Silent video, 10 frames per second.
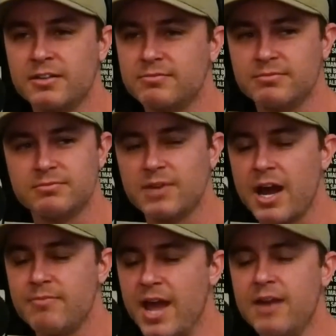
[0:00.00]
think,
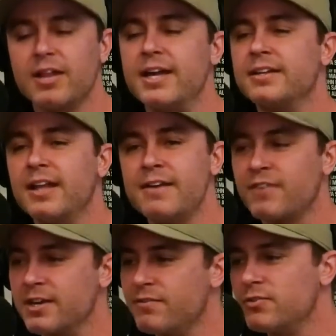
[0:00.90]
like in
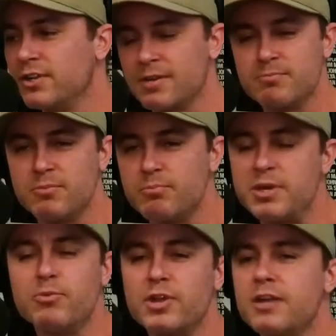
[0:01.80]
life, like if you look at
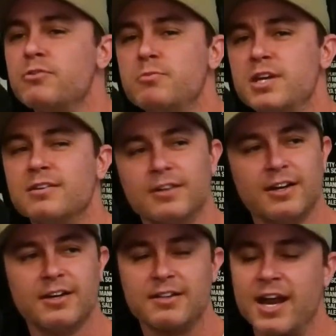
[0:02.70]
people that you meet
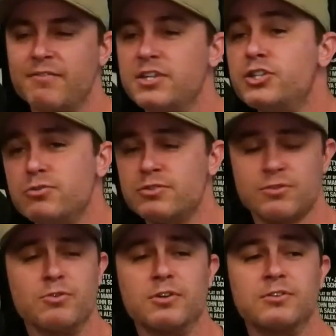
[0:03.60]
that have
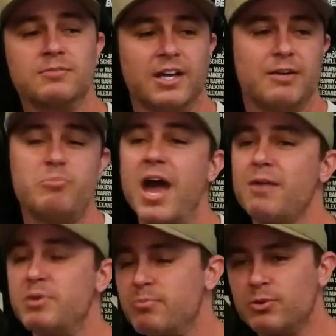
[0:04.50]
issues or
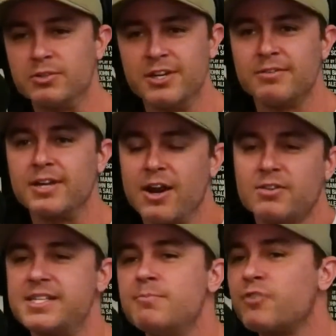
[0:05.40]
bad people, you know, like it
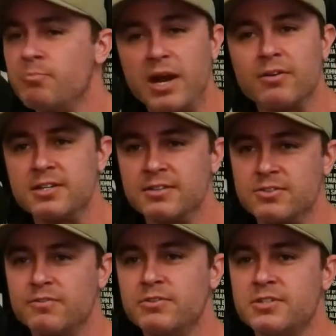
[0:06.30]
all stems from
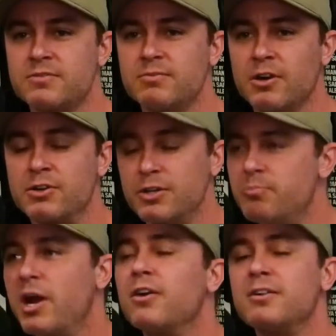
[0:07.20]
parenting. So if you just are
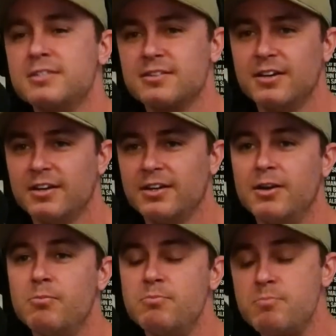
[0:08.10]
good parents,
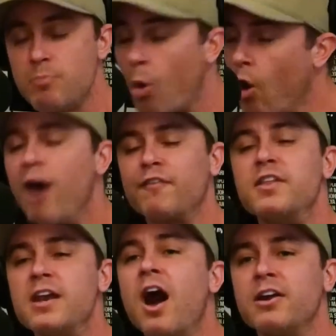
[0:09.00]
more
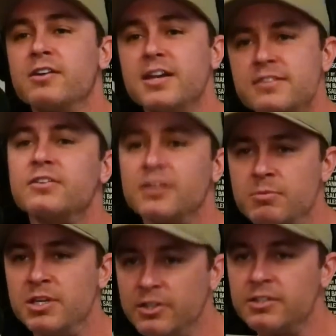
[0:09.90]
often than not, your kids are going to be